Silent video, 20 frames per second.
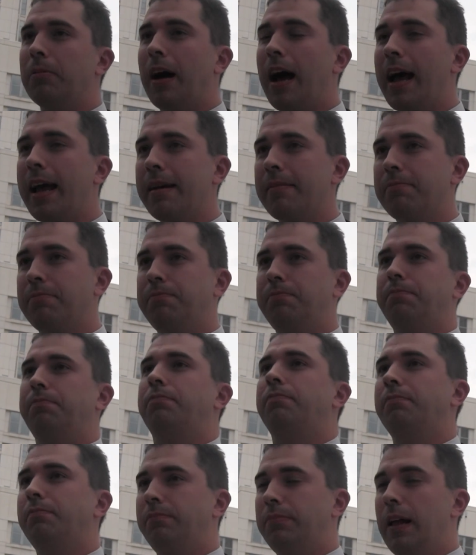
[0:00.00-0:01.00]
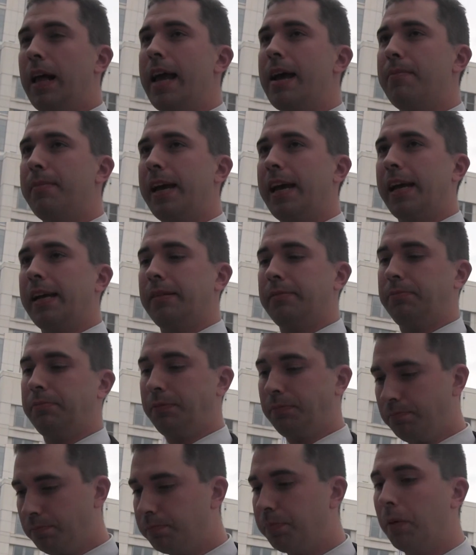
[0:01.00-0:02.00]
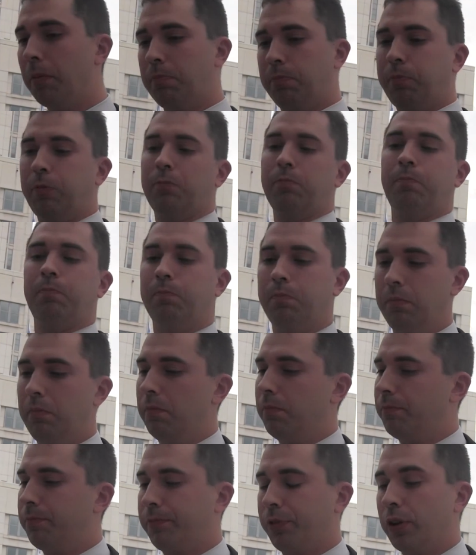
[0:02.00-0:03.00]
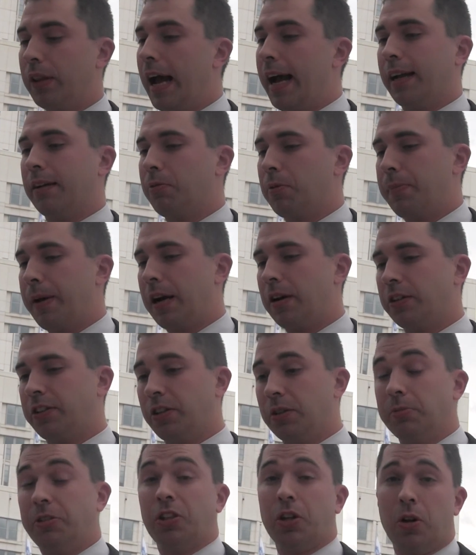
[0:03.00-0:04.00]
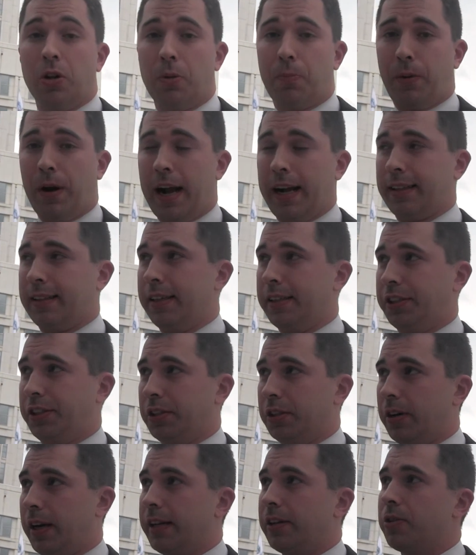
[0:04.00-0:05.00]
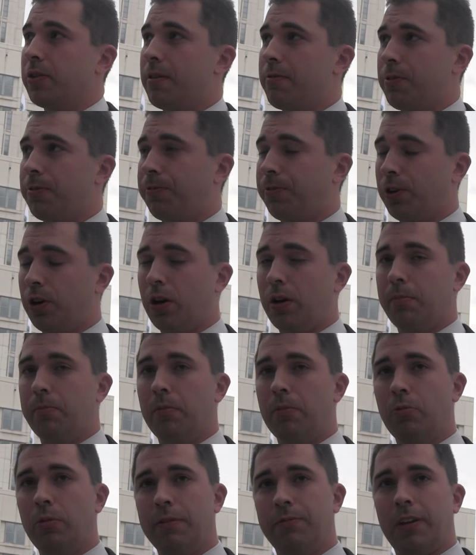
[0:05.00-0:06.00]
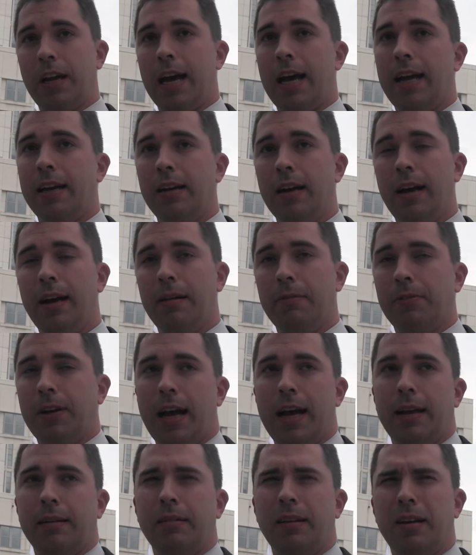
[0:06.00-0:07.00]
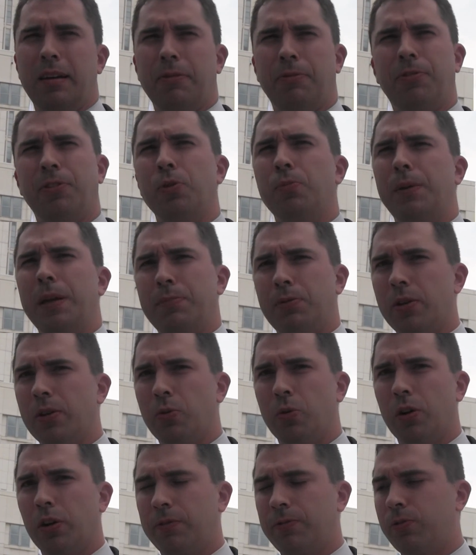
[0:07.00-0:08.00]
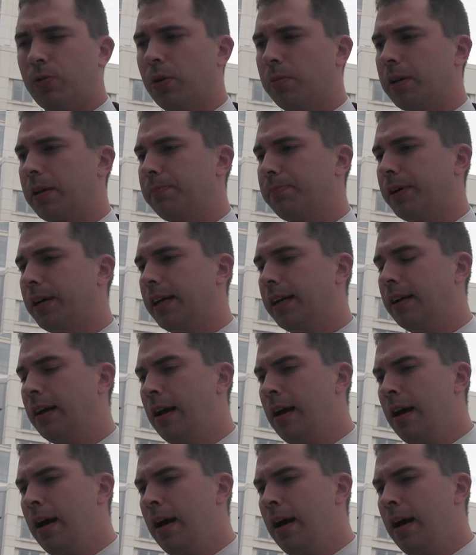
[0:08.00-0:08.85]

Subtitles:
I am a, for lack of a better term, solo practitioner. I do have a firm. I've got a few people that work for me, but